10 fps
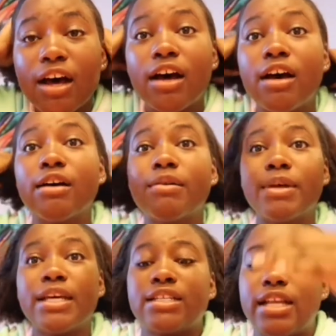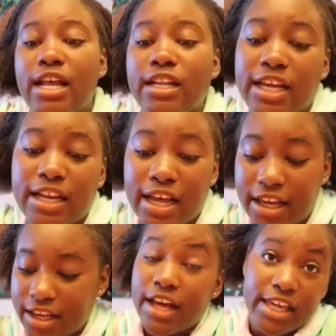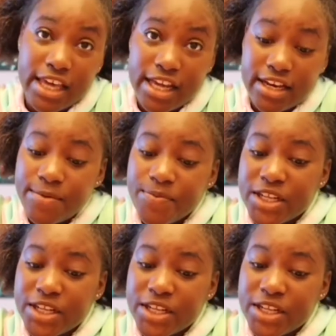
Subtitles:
it's elegant night again.